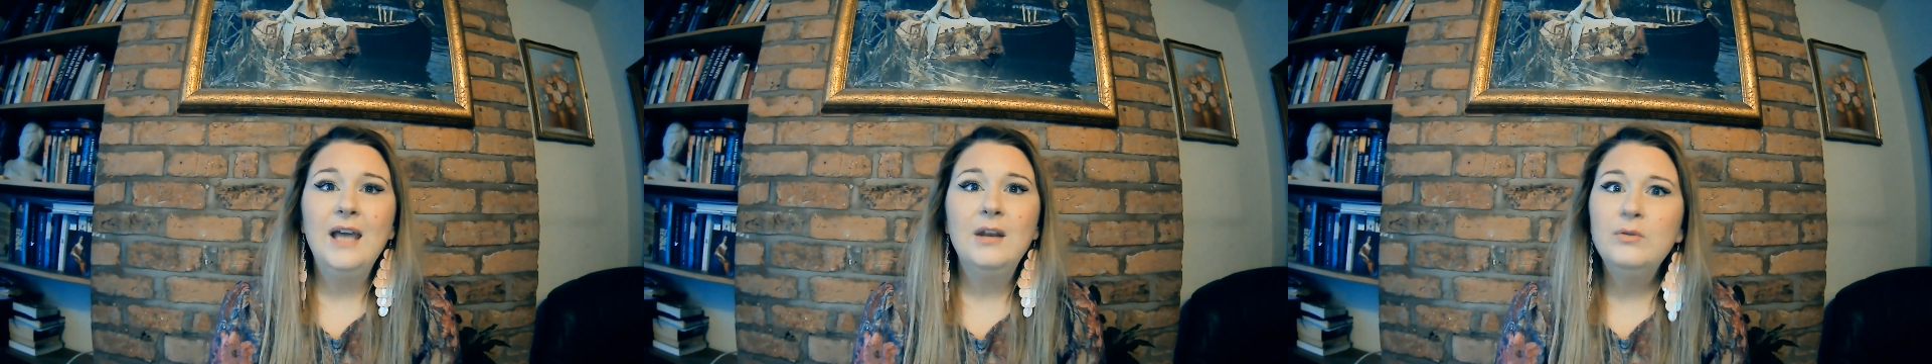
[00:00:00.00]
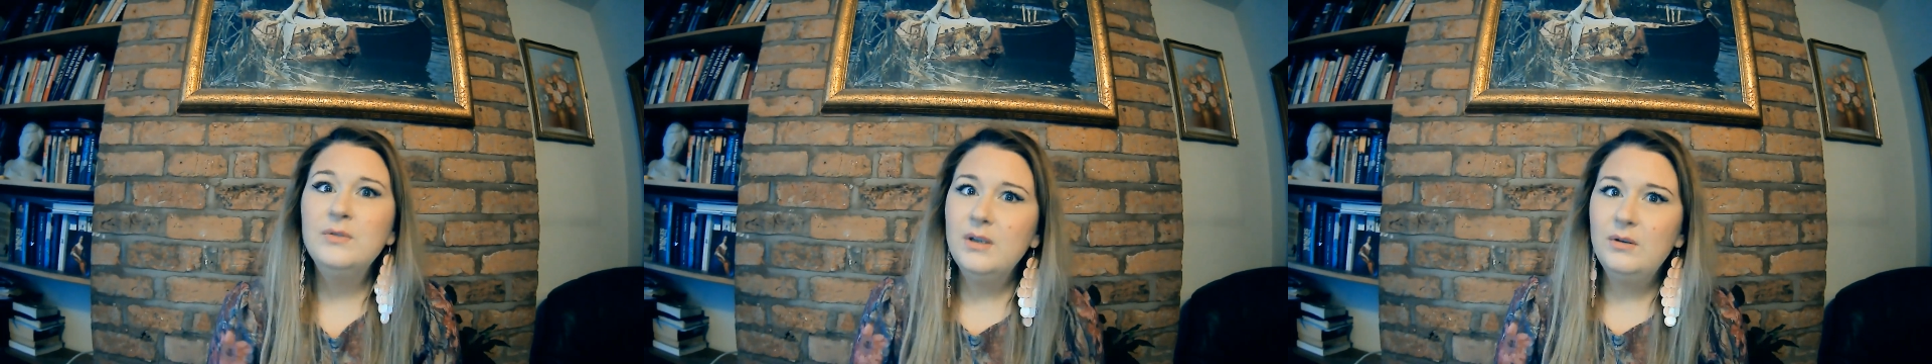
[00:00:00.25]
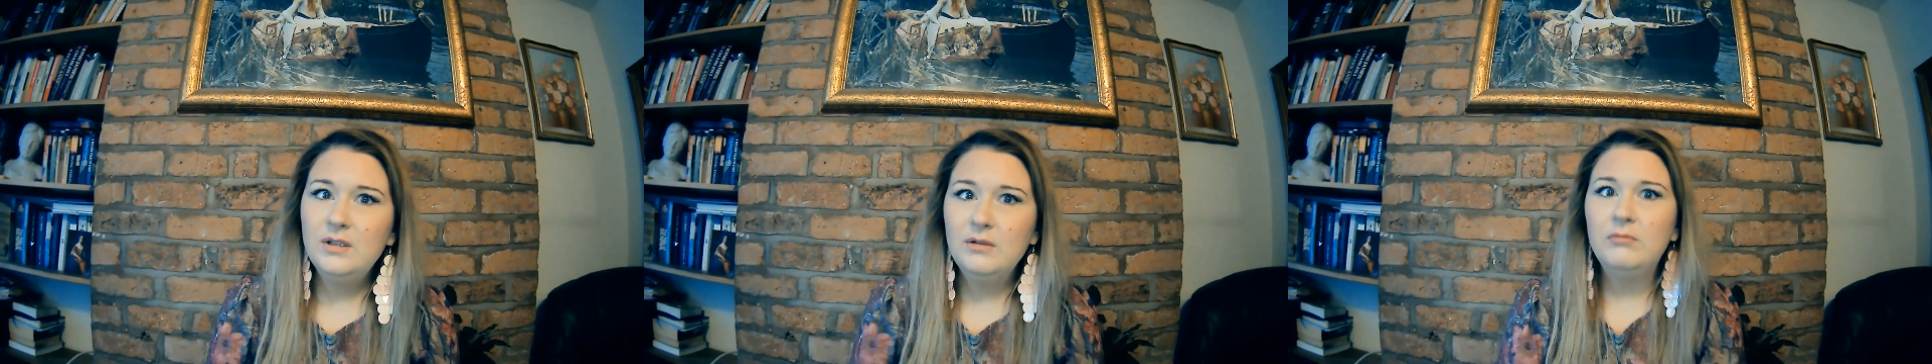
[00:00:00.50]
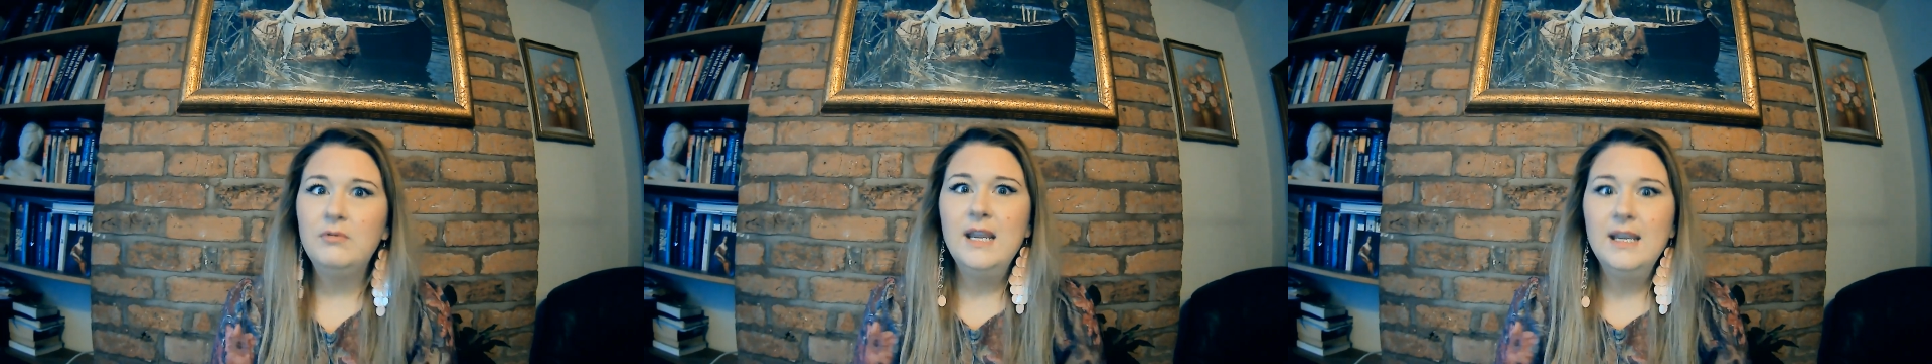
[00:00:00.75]
and also to
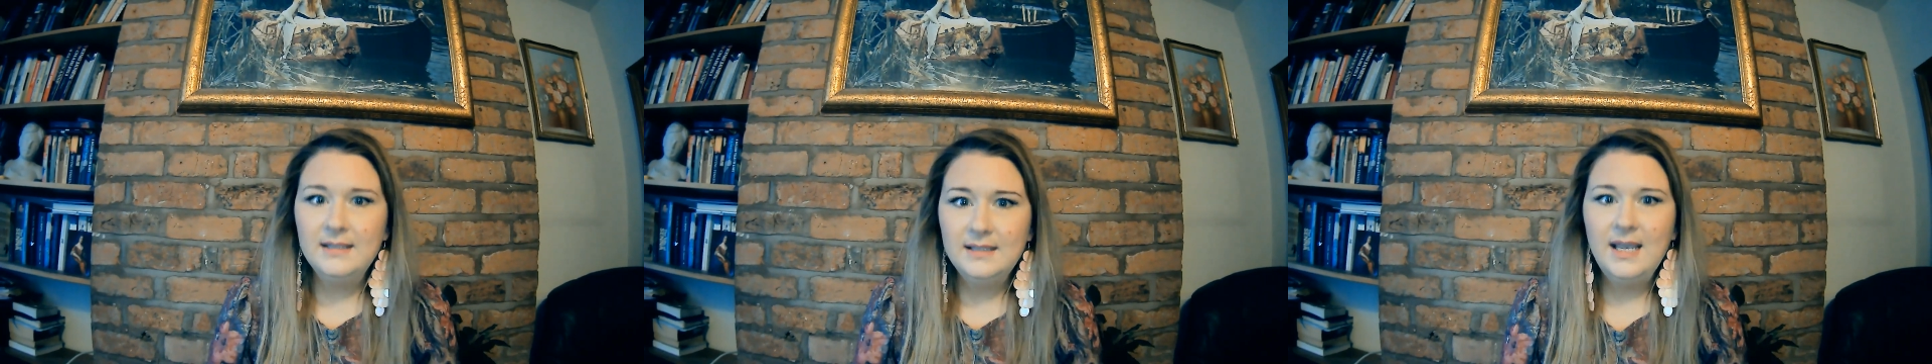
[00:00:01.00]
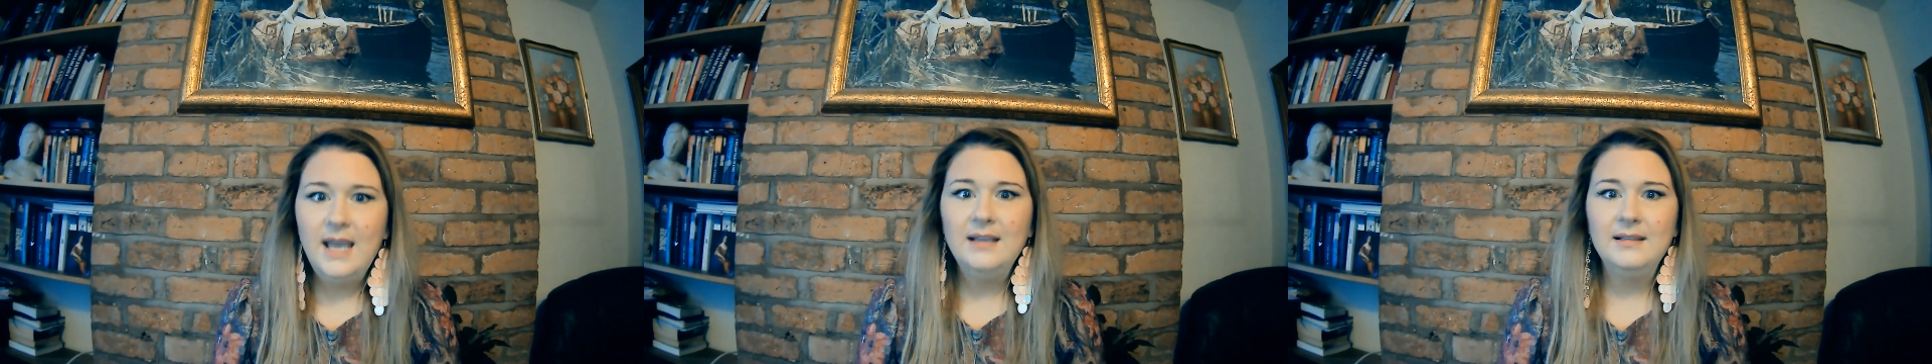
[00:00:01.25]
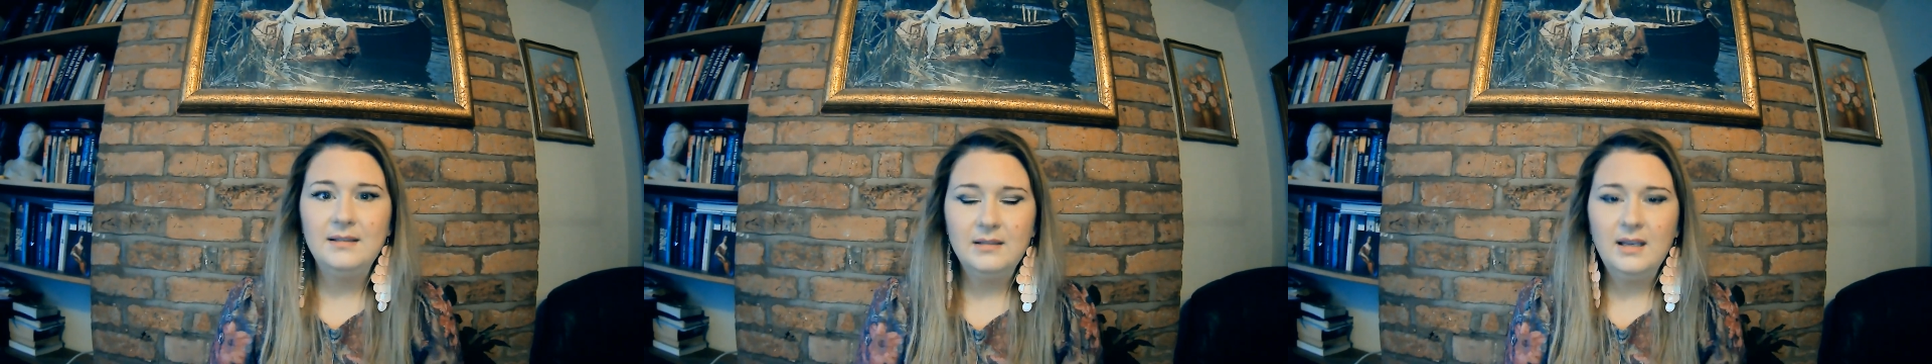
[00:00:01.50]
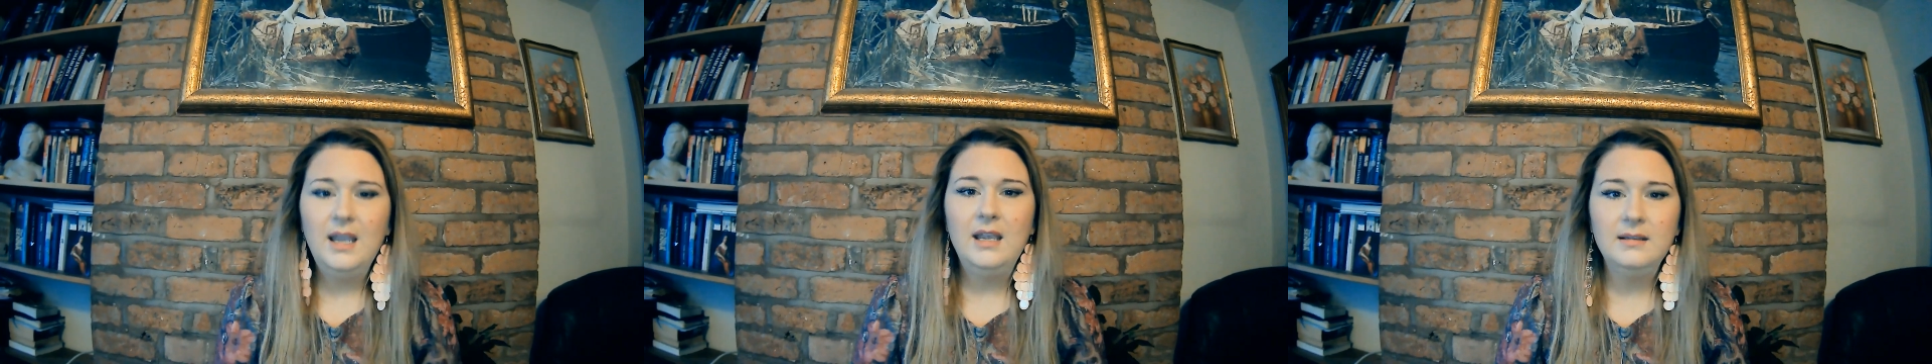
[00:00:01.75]
reassess
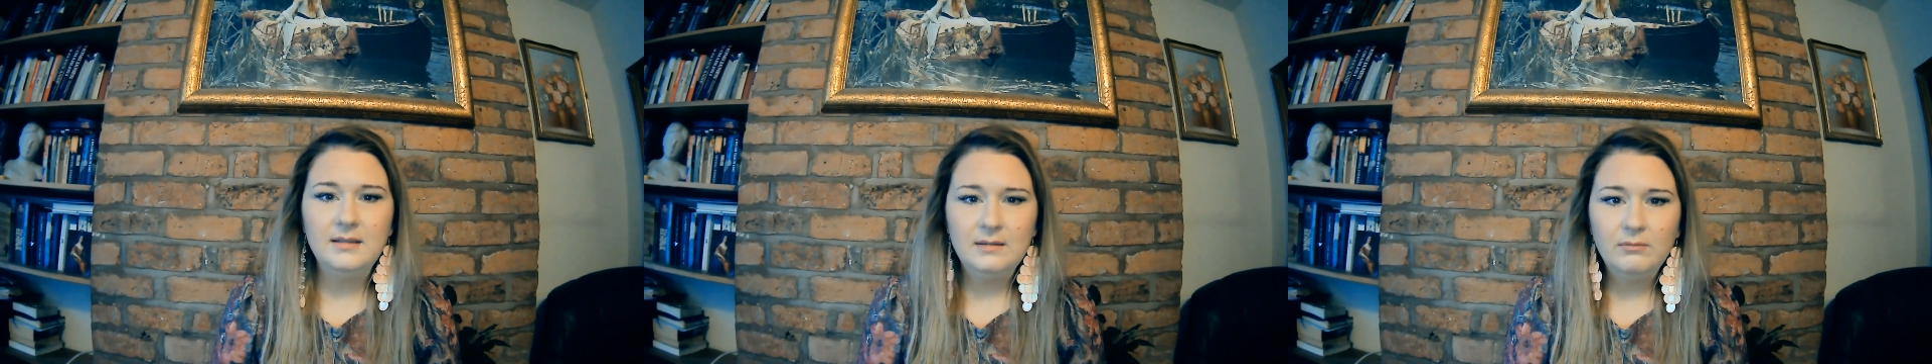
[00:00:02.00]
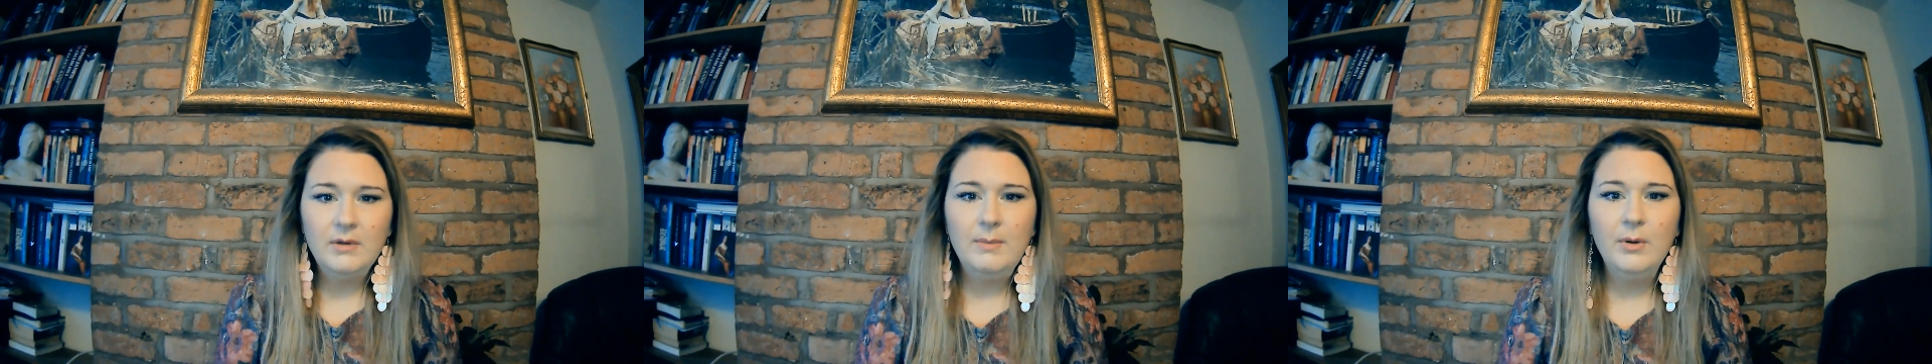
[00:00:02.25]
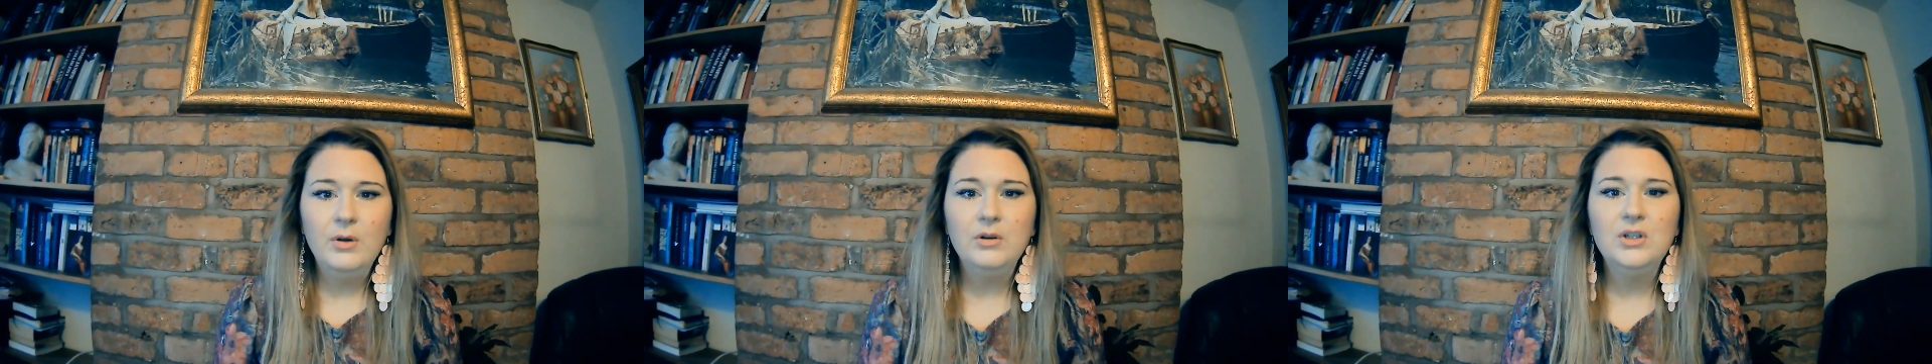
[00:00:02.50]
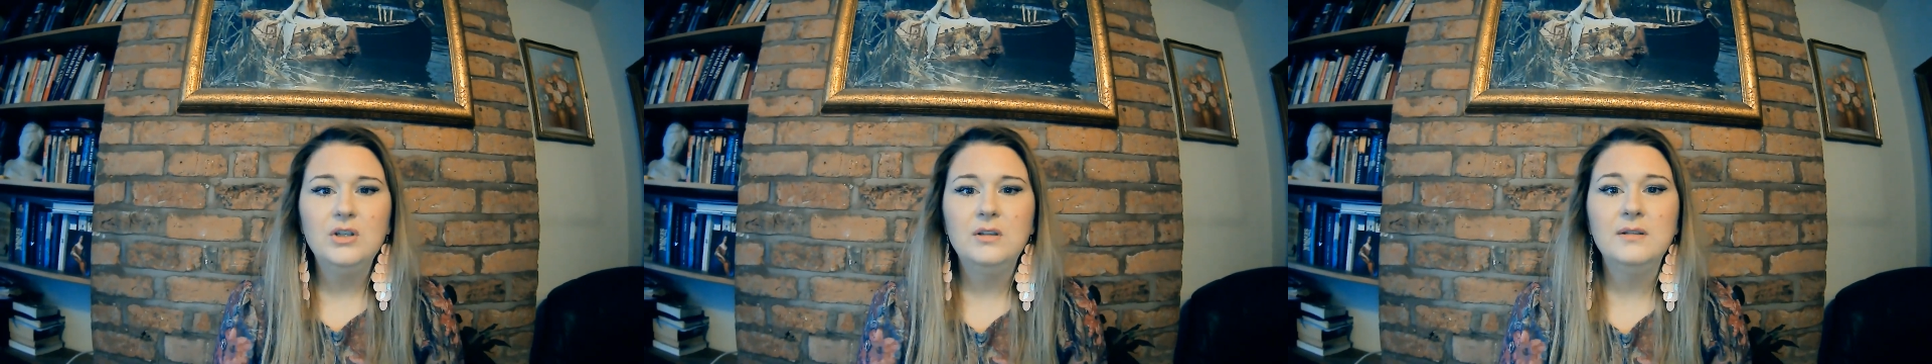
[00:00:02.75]
its
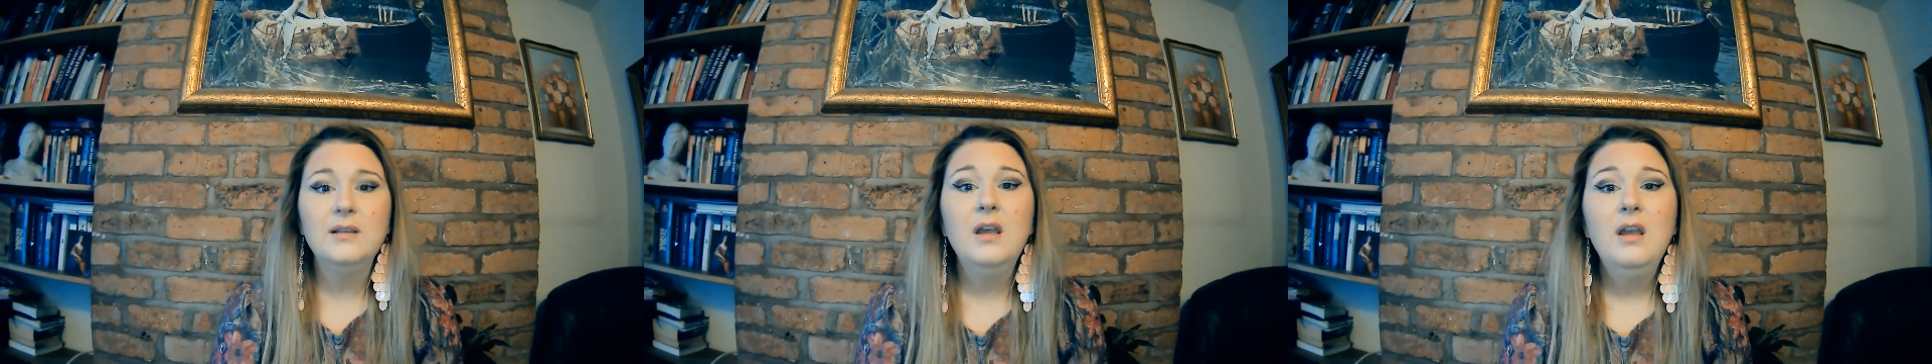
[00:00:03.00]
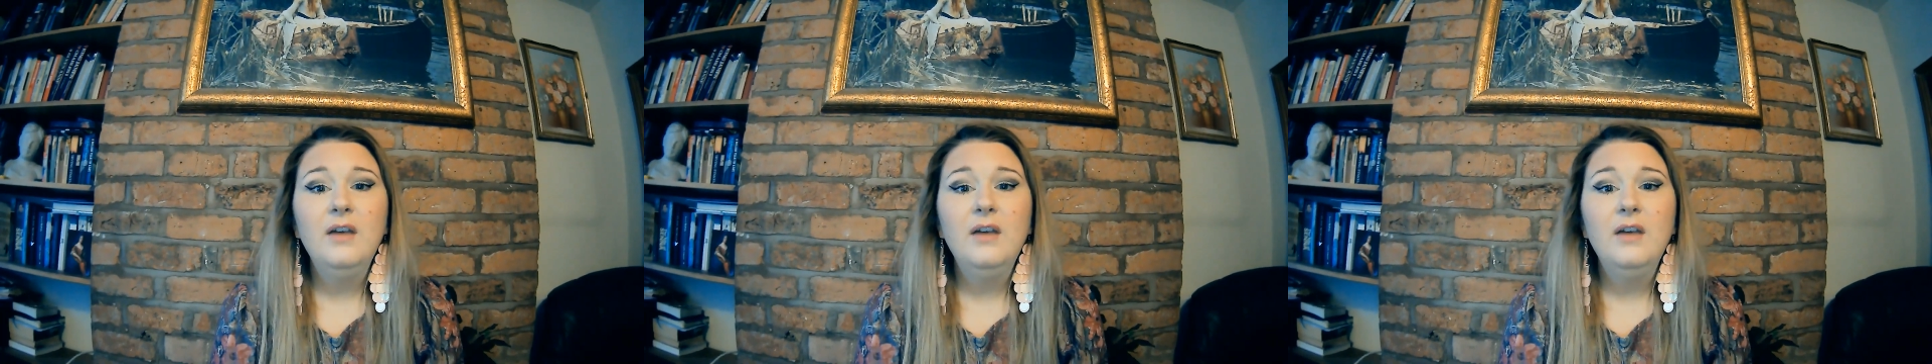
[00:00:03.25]
repercussions